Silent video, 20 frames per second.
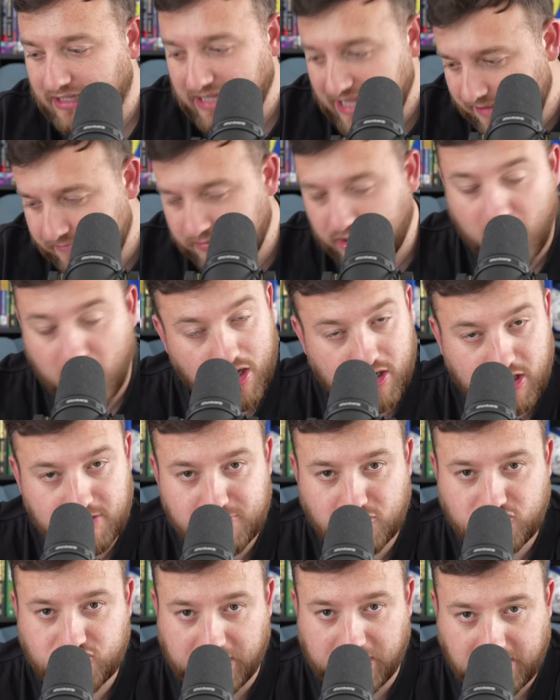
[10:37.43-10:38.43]
in Mikhailo
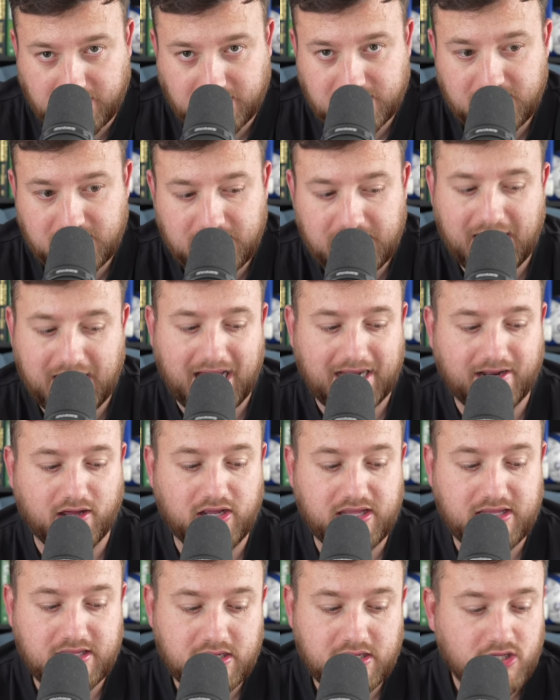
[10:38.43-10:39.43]
Mudryk. And
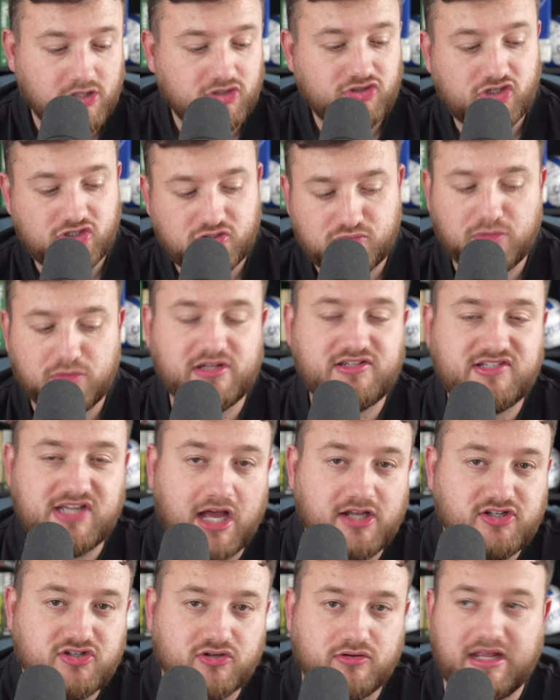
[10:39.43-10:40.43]
I just want to
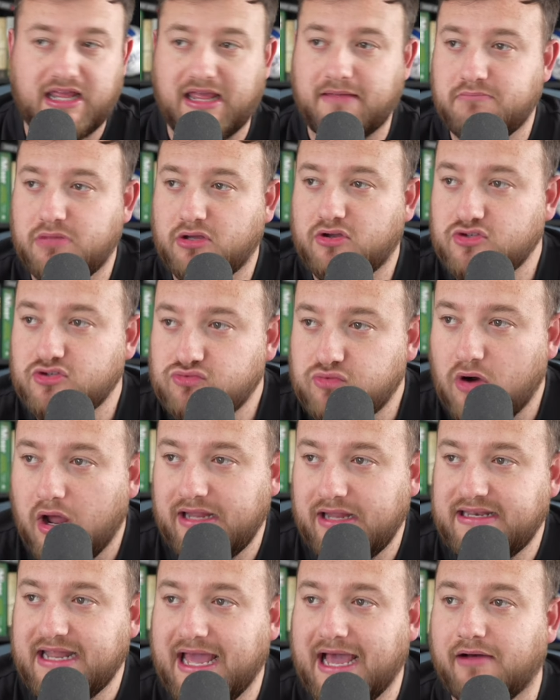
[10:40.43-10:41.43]
touch on him because
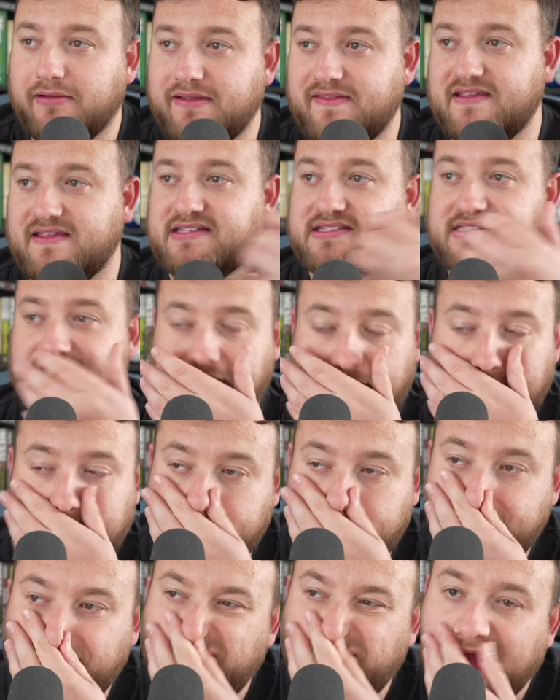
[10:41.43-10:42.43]
right now in this
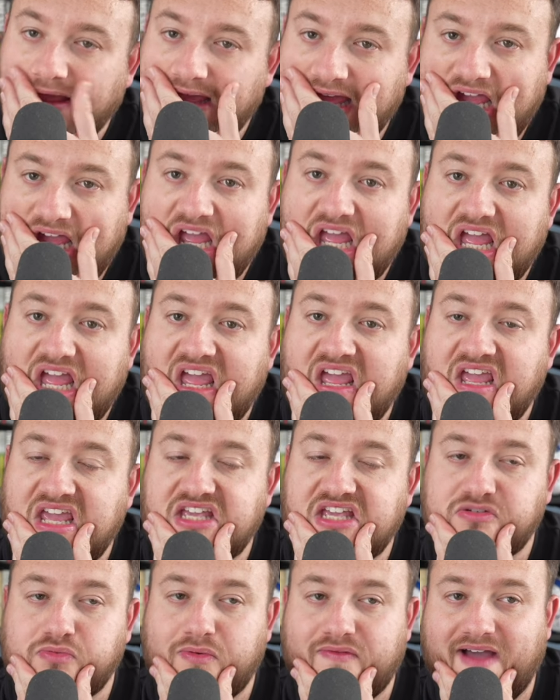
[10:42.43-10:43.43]
team, he
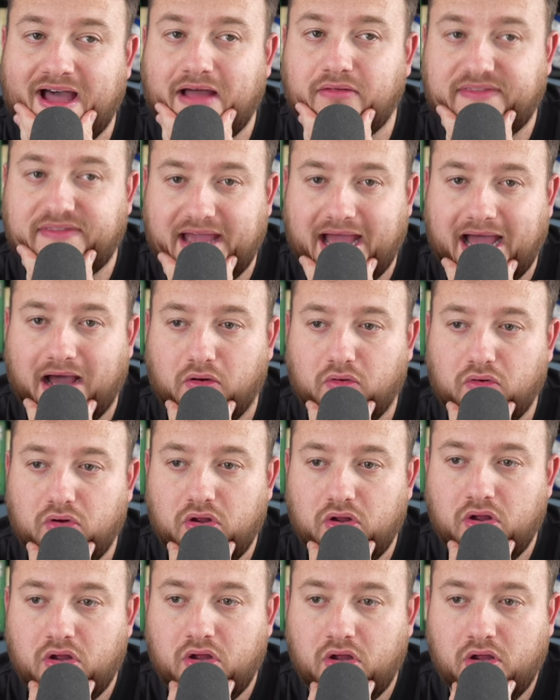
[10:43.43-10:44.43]
is without doubt
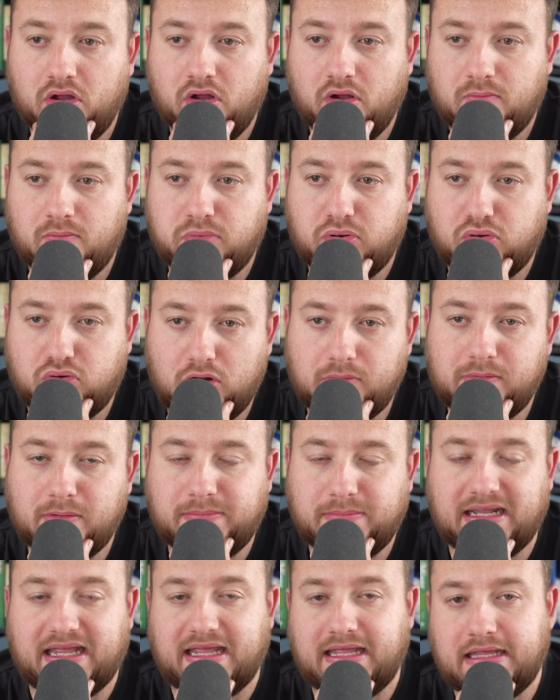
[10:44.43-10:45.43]

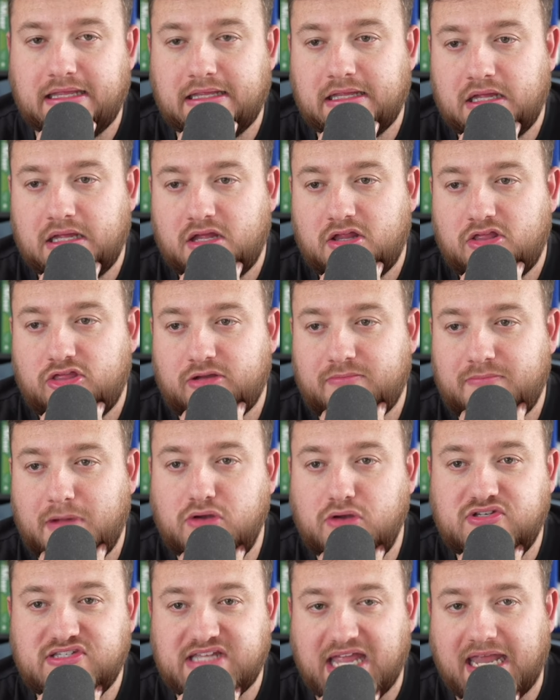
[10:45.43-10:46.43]
probably the
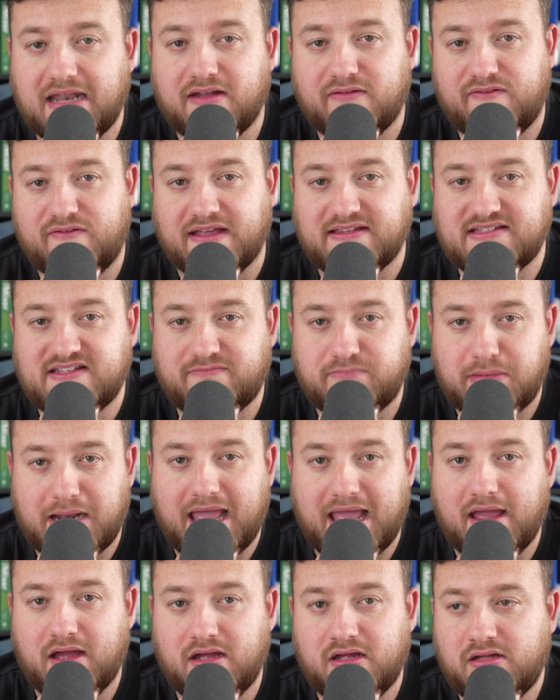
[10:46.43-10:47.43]
most ineffective
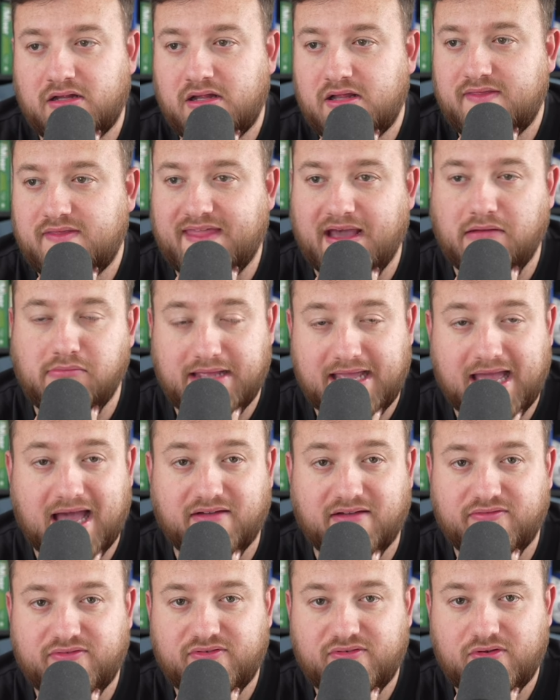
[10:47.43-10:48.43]
player that we
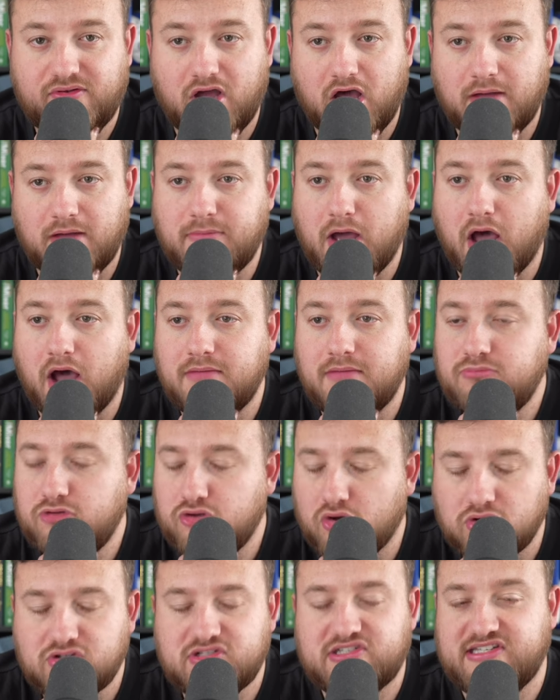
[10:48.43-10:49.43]
have. I'm
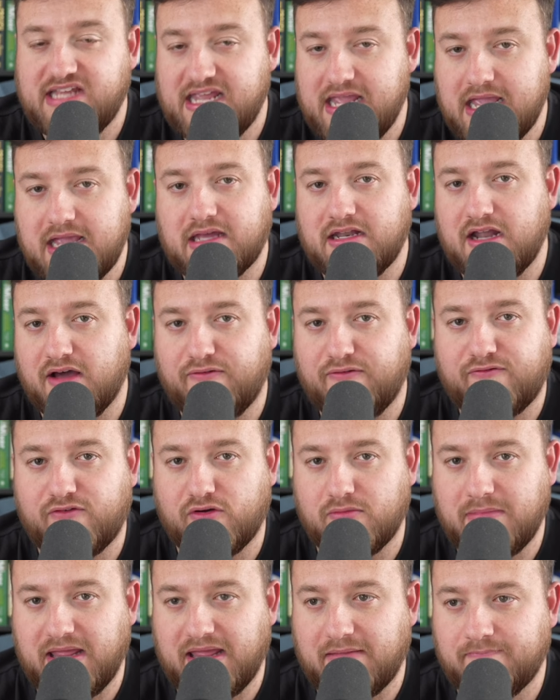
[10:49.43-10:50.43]
not seeing enough
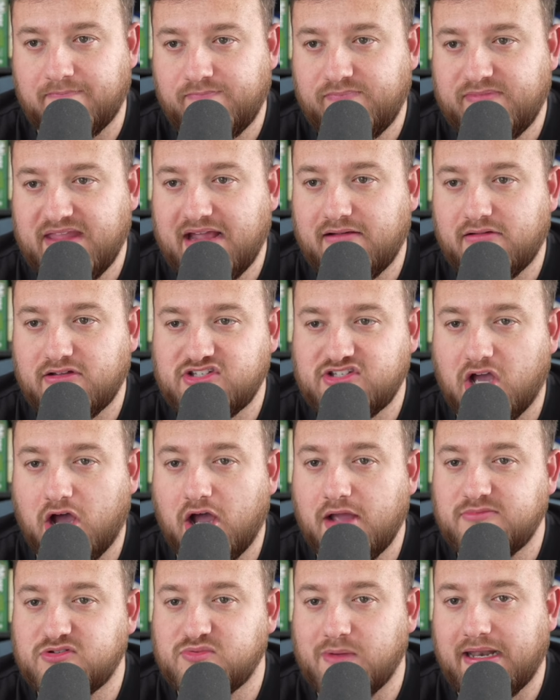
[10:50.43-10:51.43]
from him. There are
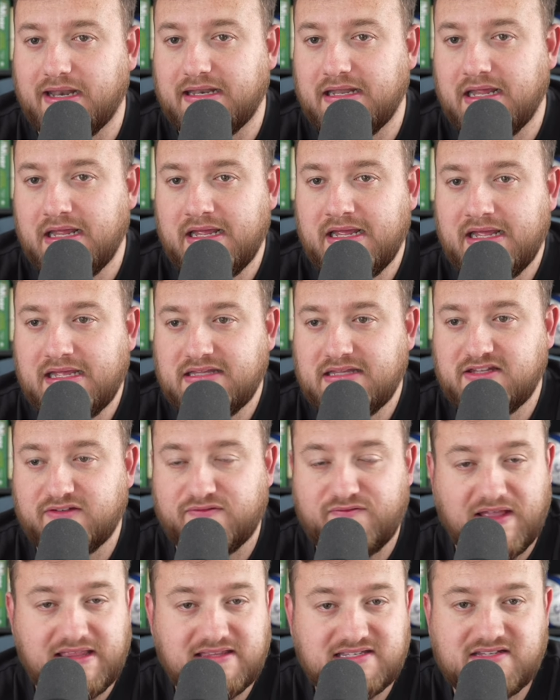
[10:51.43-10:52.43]
times when
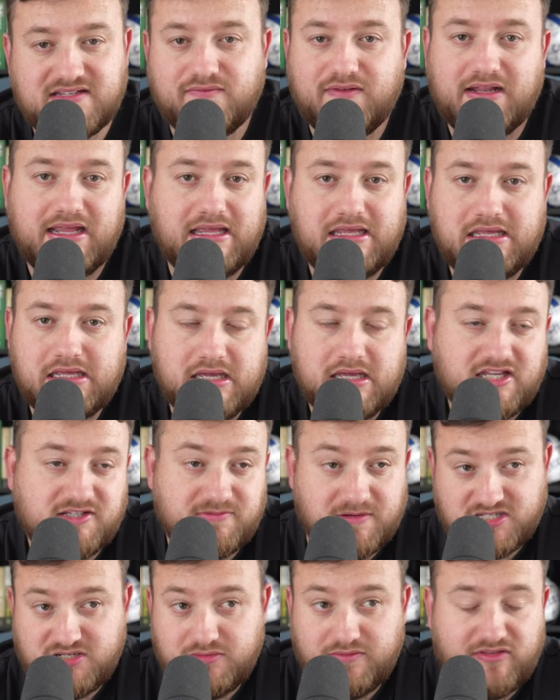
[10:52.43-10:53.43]
defensively,
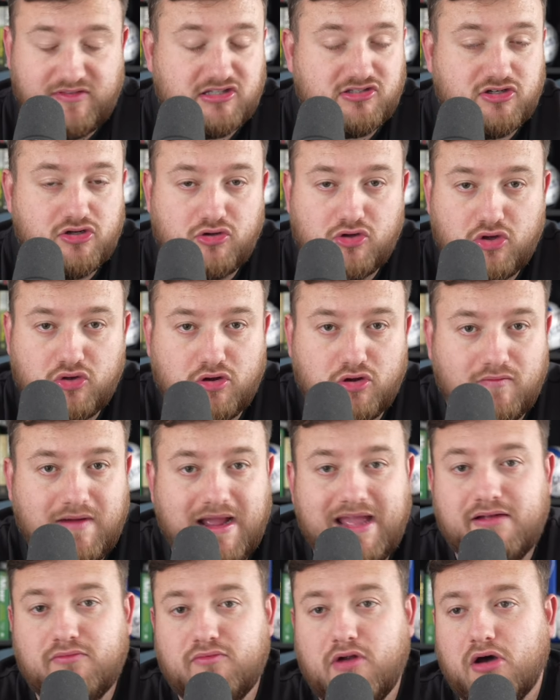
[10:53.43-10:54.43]
especially with this new
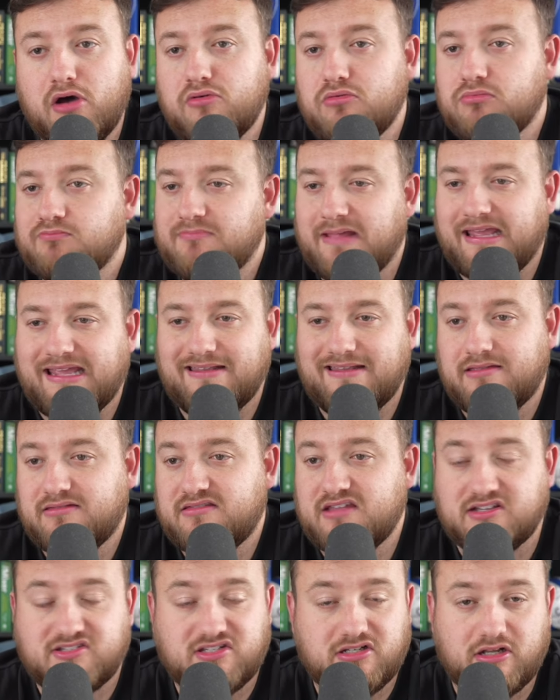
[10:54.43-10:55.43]
Cucurella role, he
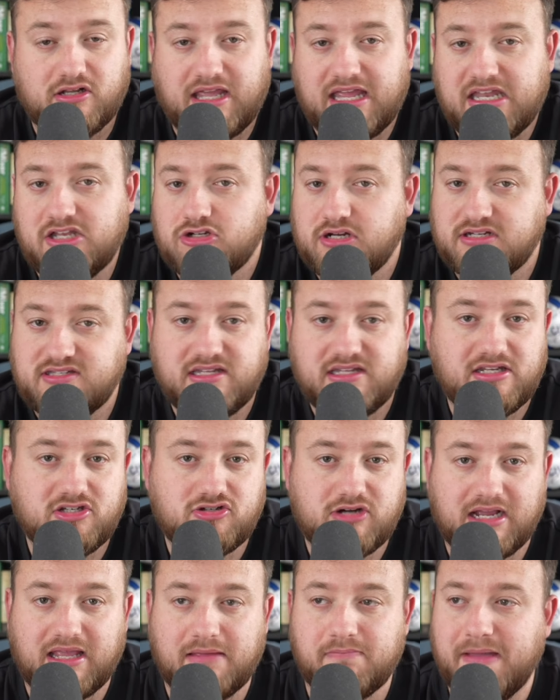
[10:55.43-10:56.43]
doesn't look interested in
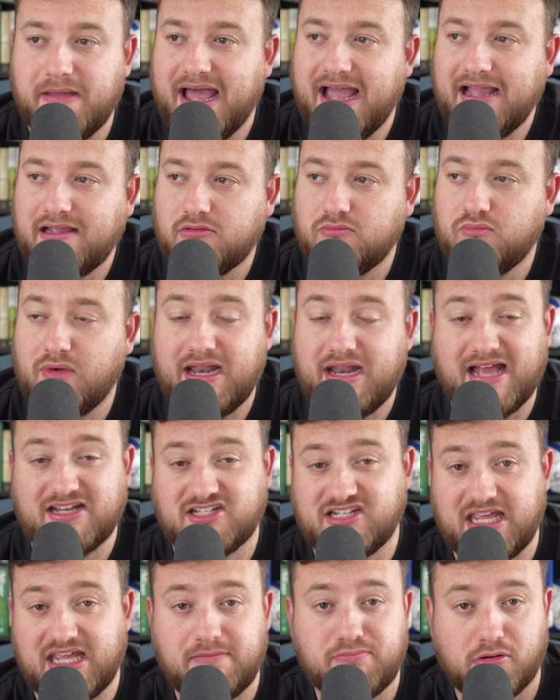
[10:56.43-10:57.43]
tracking back when
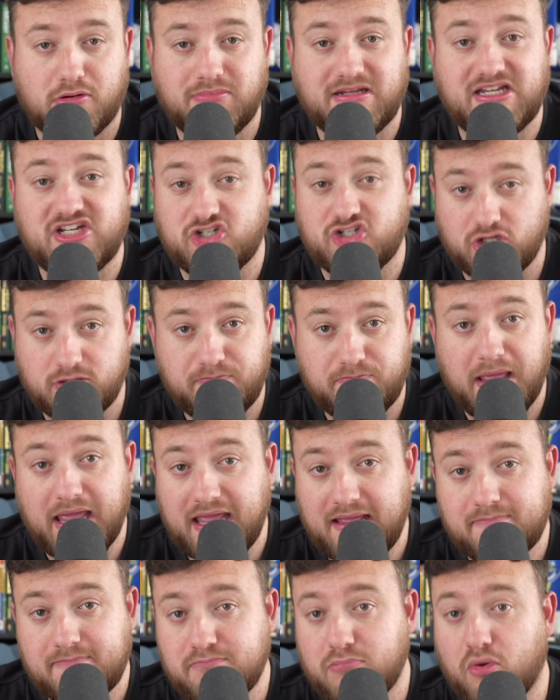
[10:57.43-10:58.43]
actually he probably should
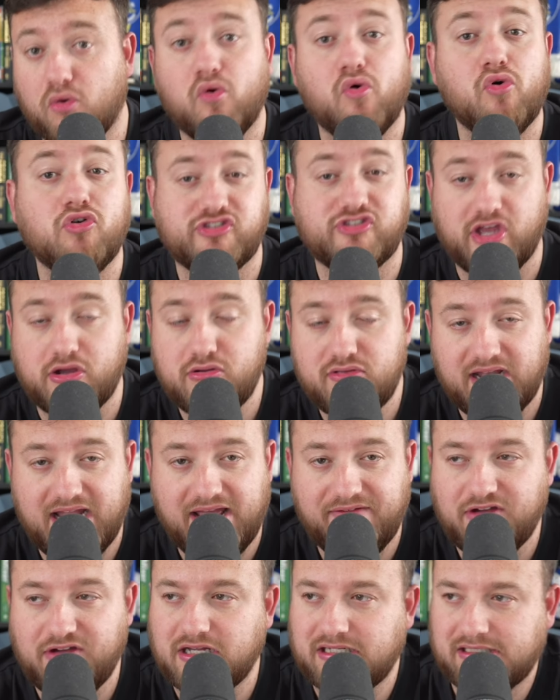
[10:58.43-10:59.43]
be more so than
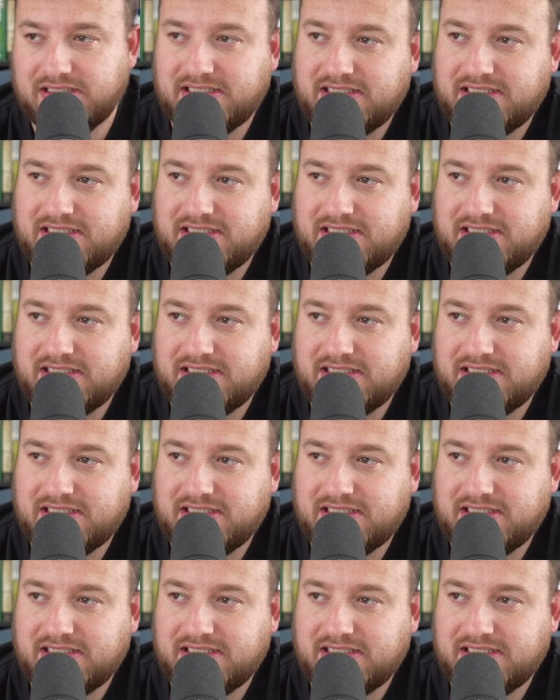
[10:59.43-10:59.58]
ever.